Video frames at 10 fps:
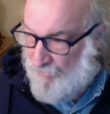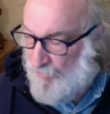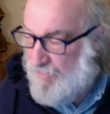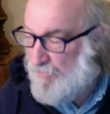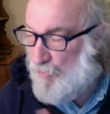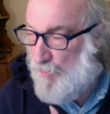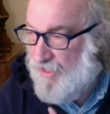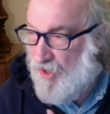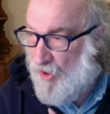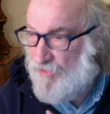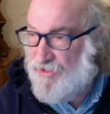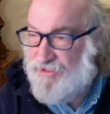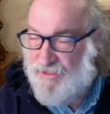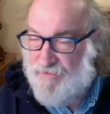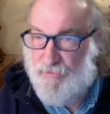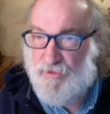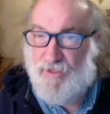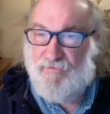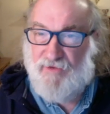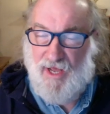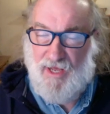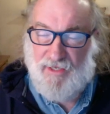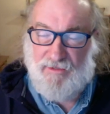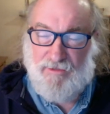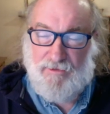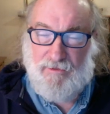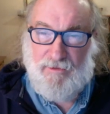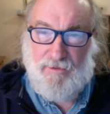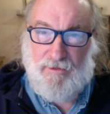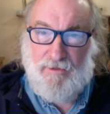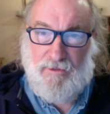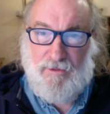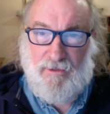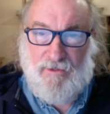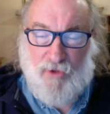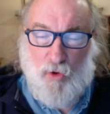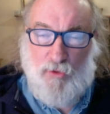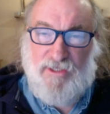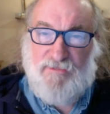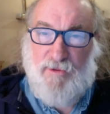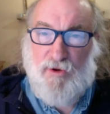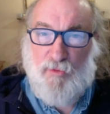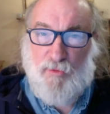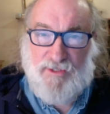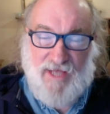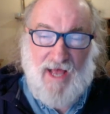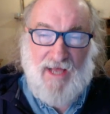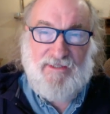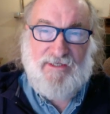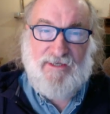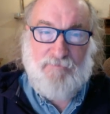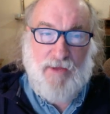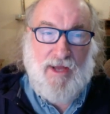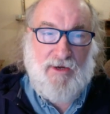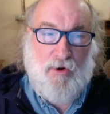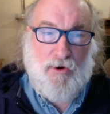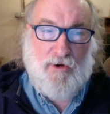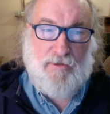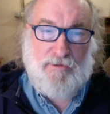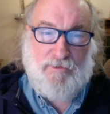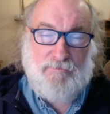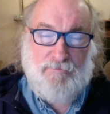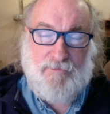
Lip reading: Remember, we are the temple of God. The Holy Spirit resides in my heart.